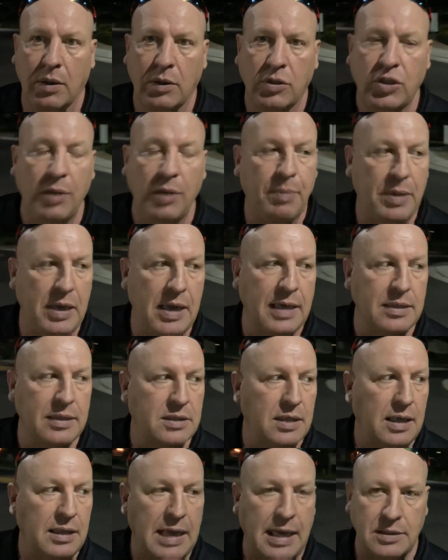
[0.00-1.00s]

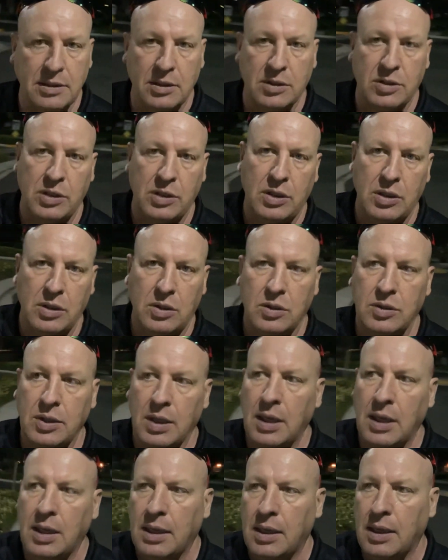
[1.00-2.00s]
GPS allows us to use
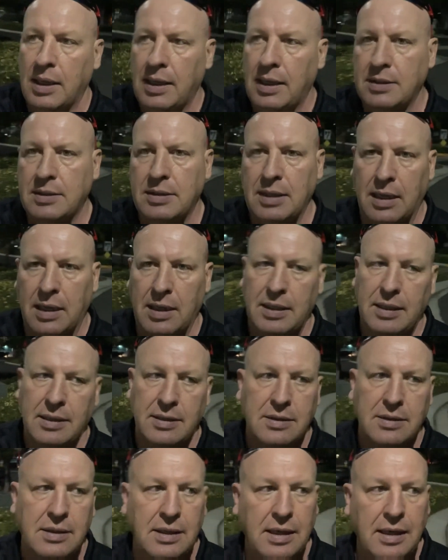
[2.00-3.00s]

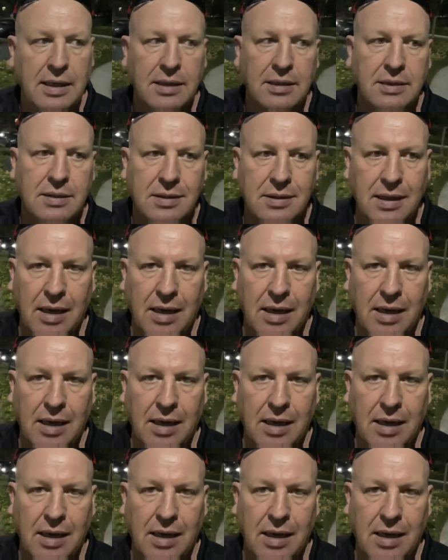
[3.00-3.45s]
is